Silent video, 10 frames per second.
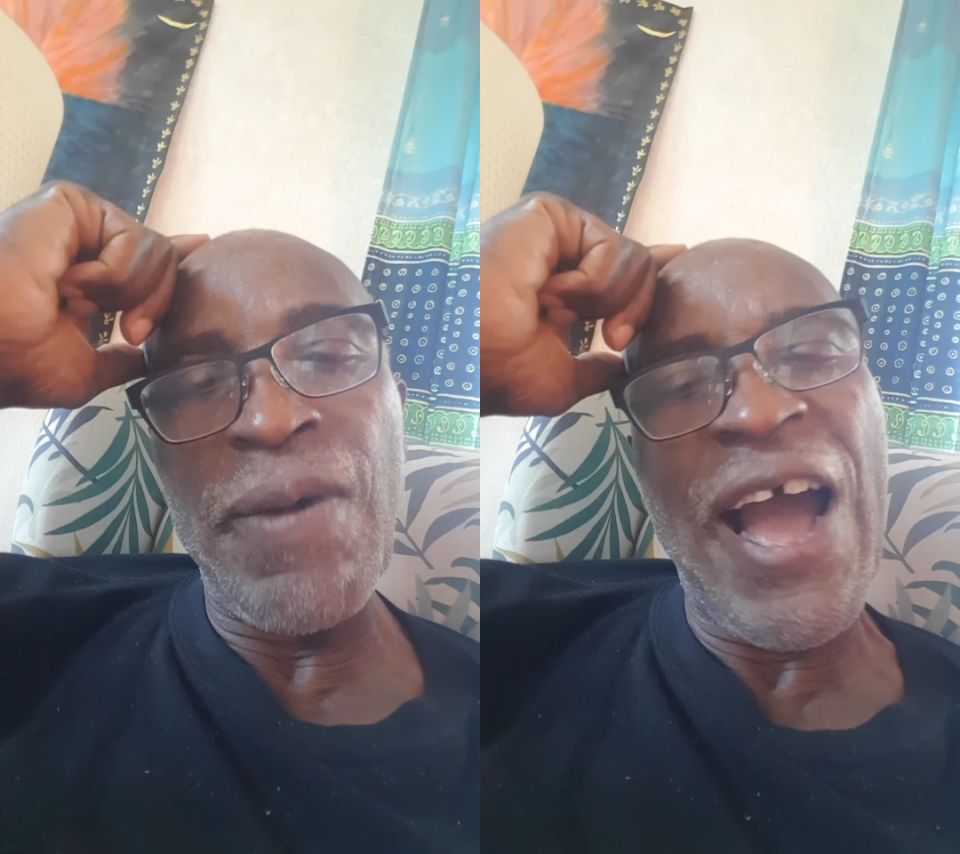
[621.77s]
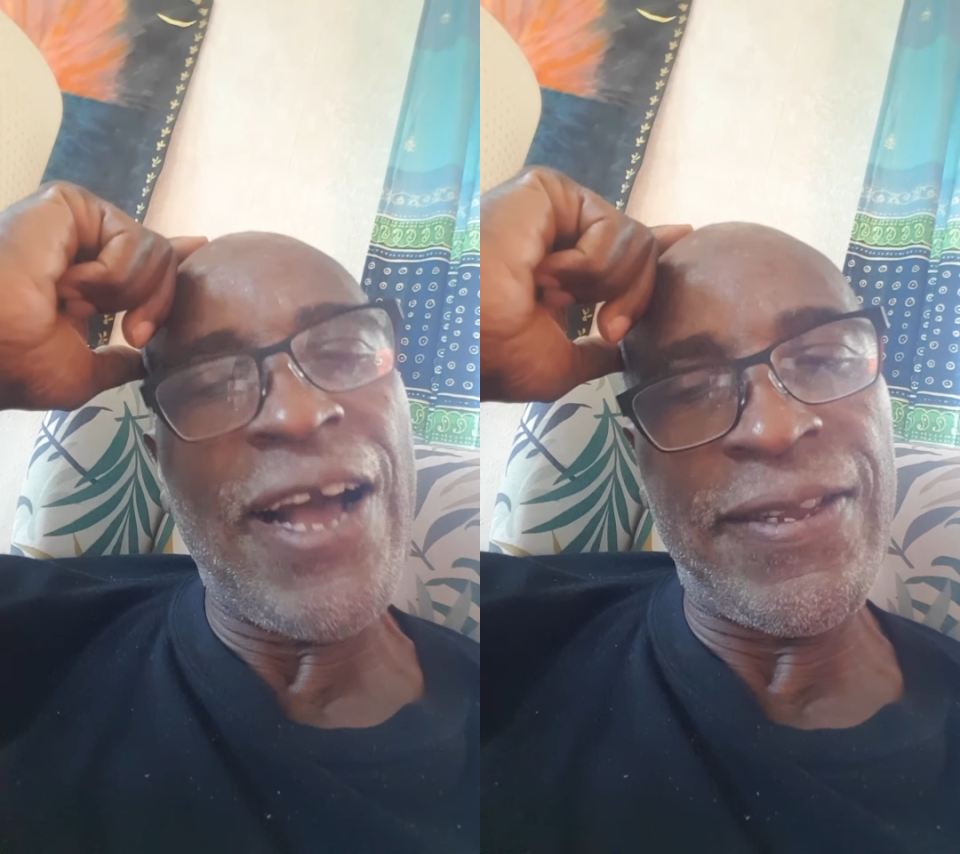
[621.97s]

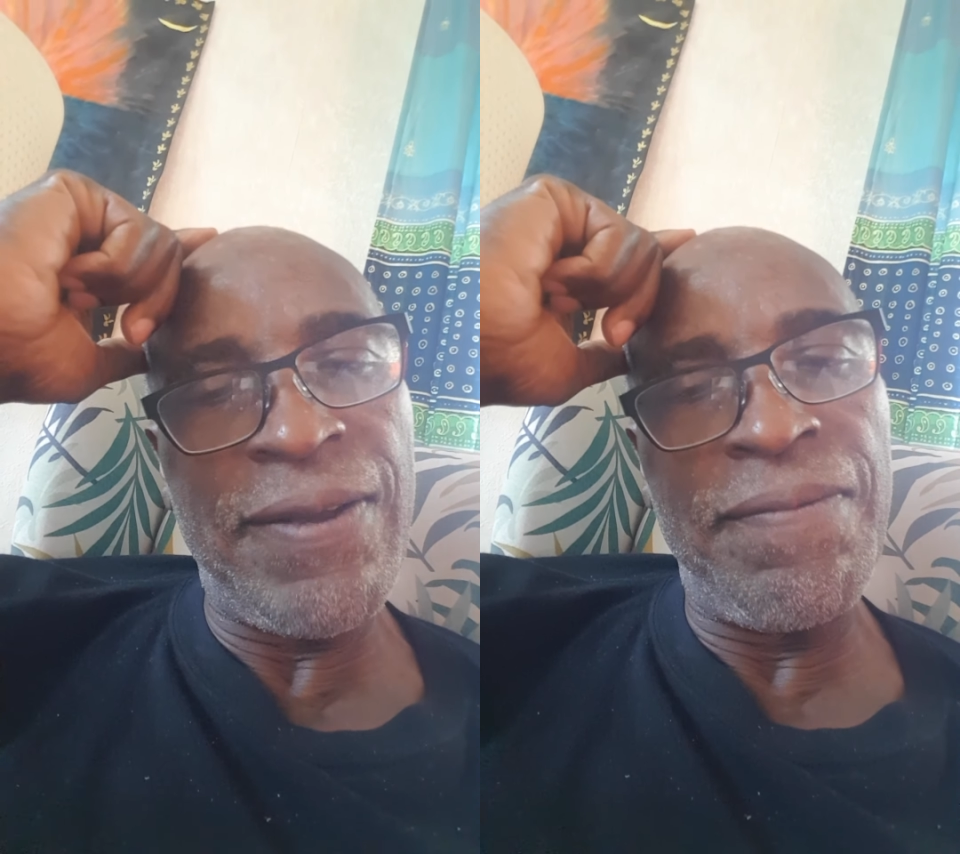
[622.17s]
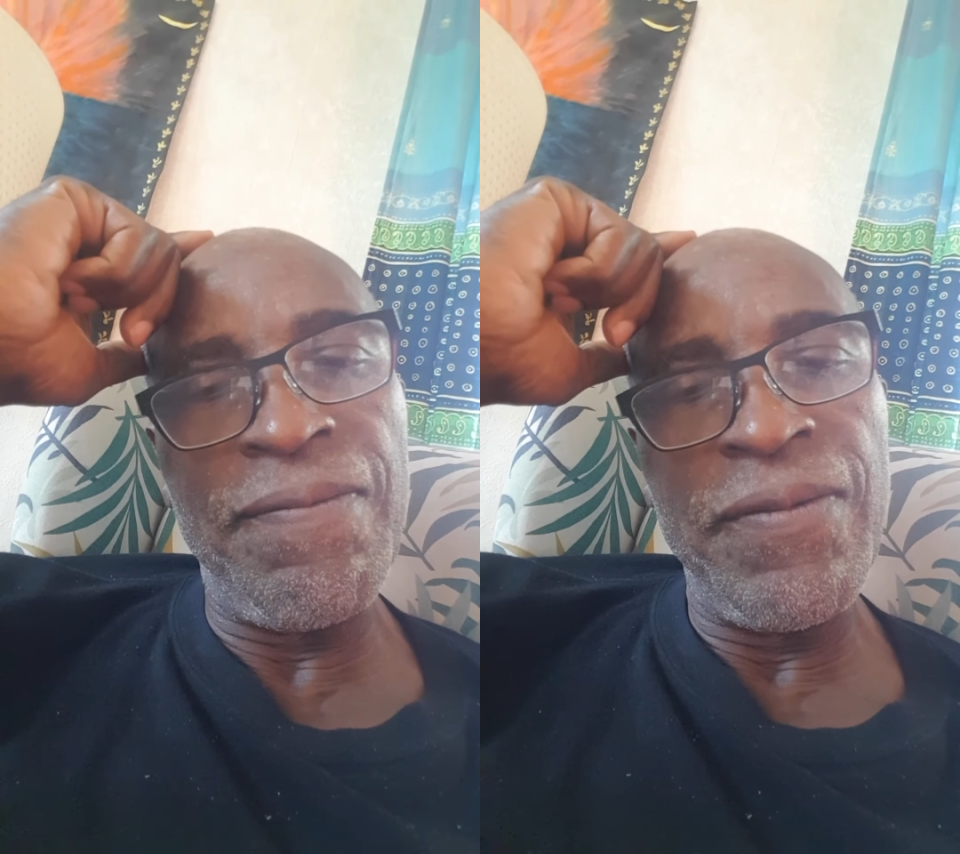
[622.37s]
Ask
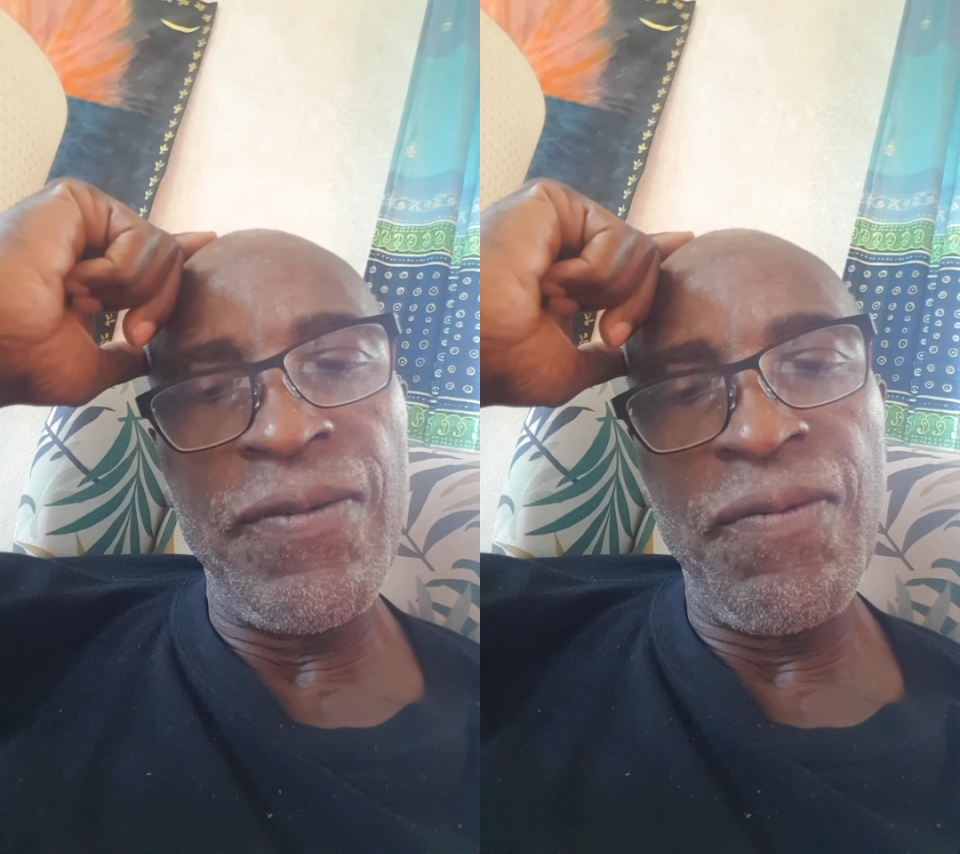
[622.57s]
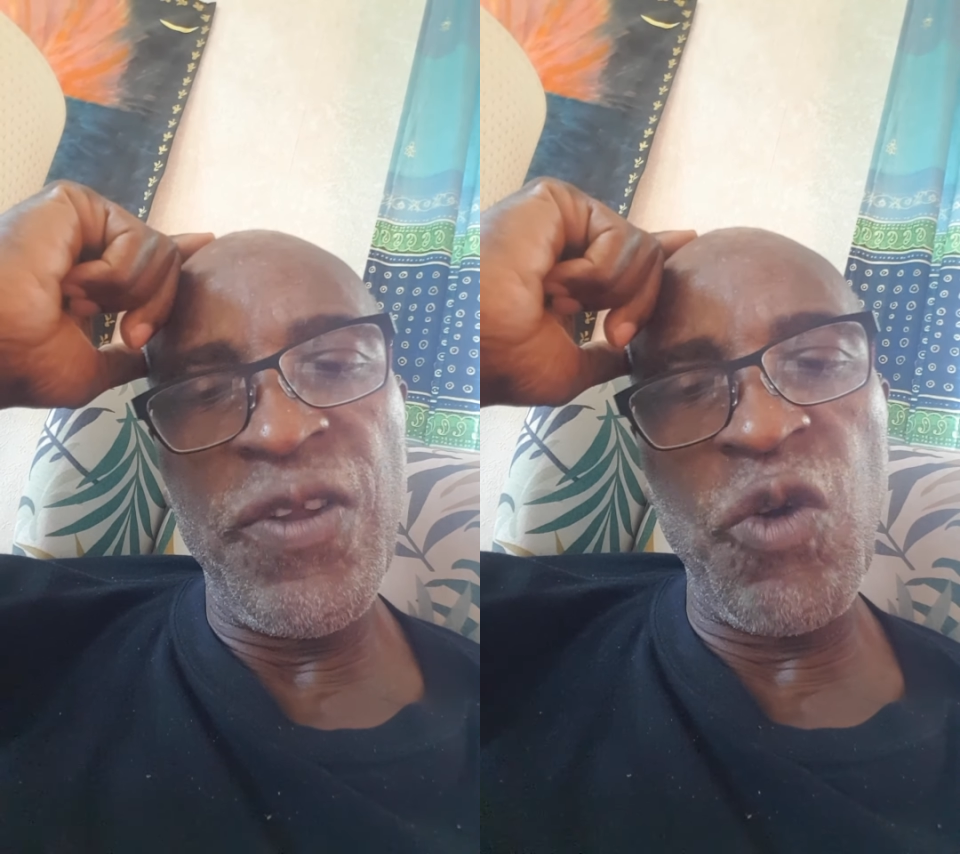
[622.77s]
him
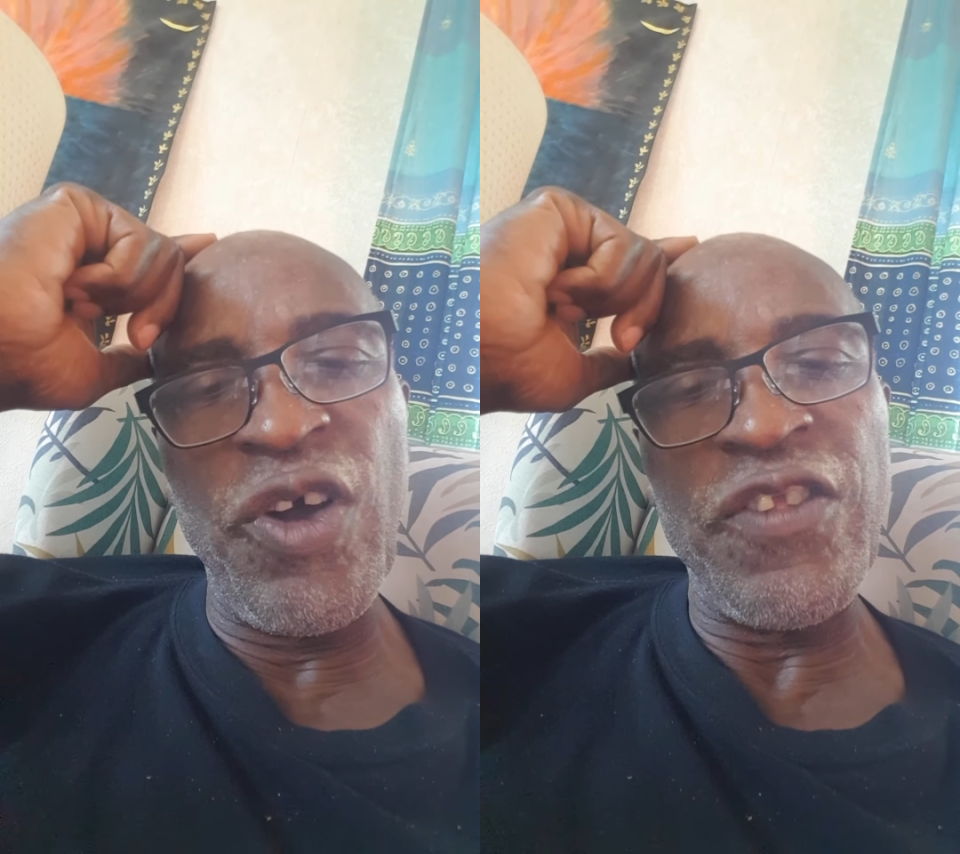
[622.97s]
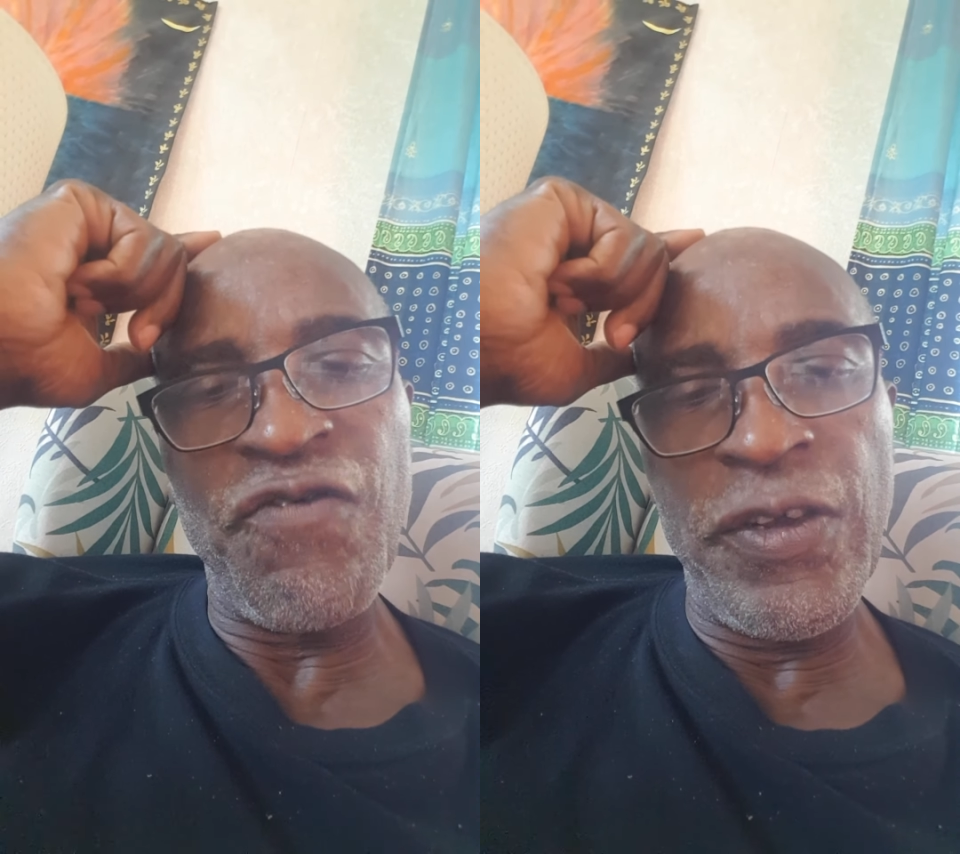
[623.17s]
when he
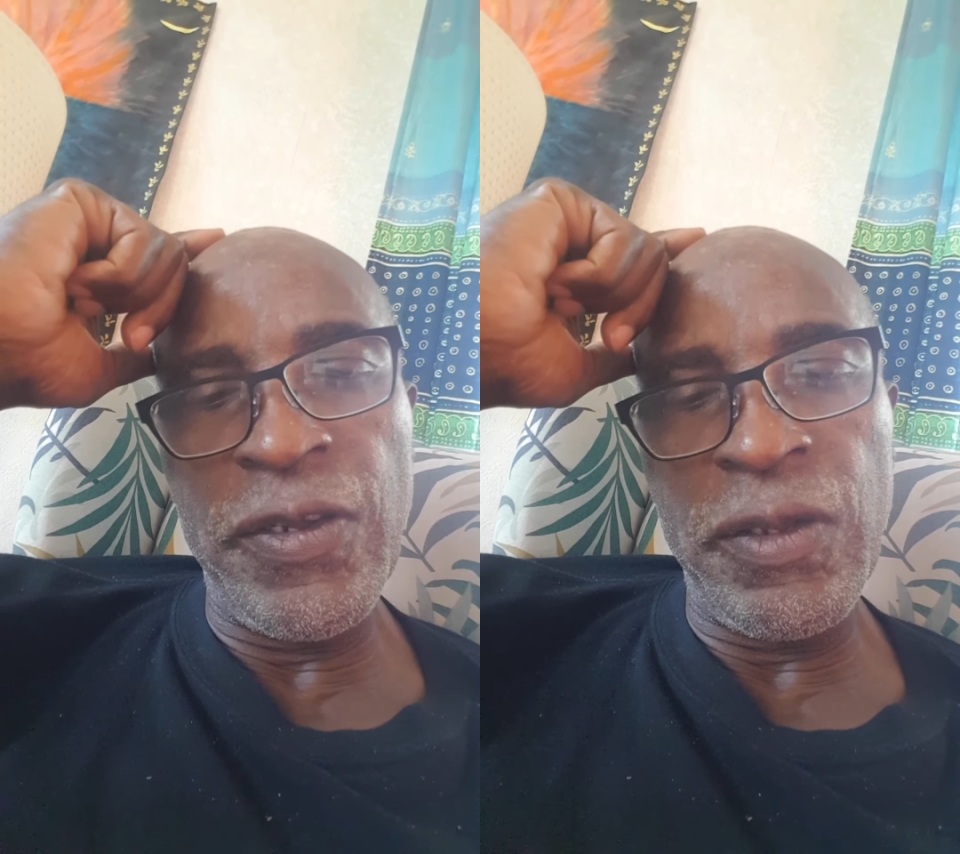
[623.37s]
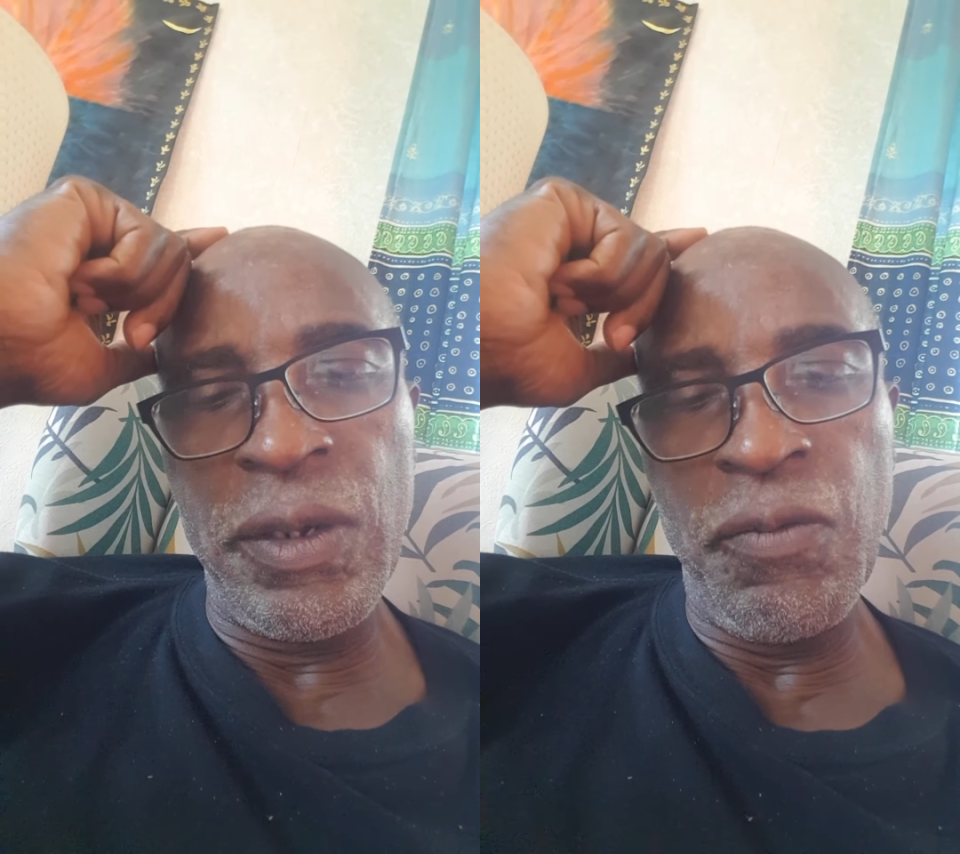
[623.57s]
go to
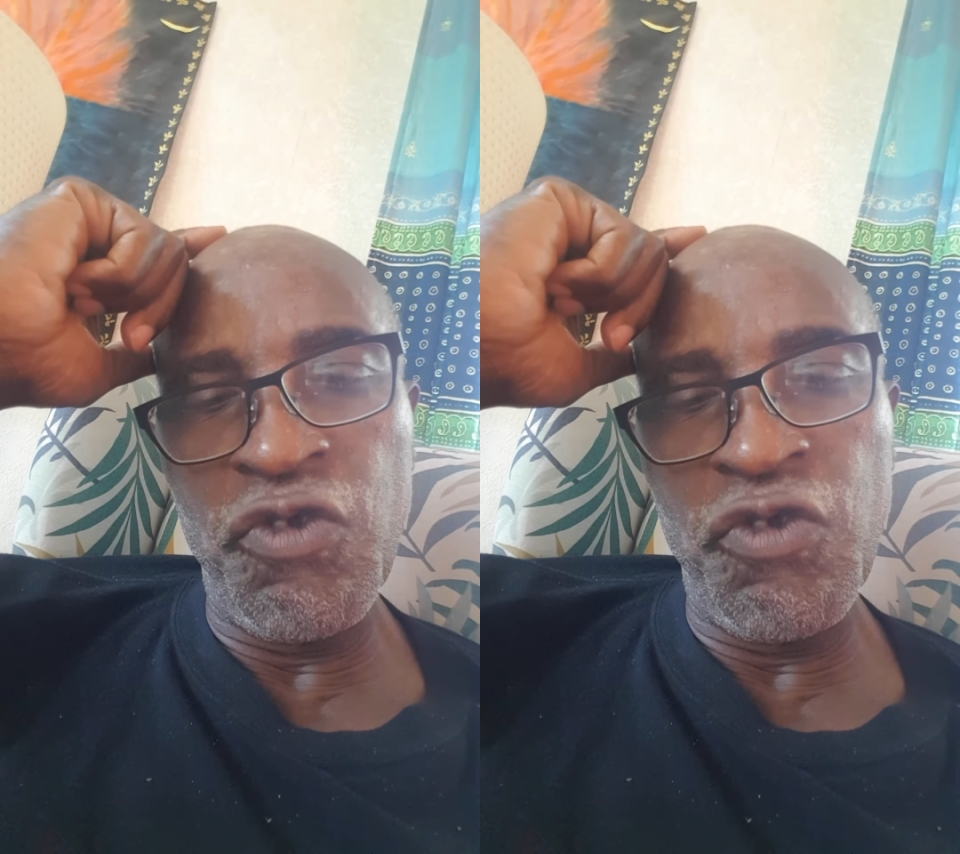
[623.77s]
Trenton,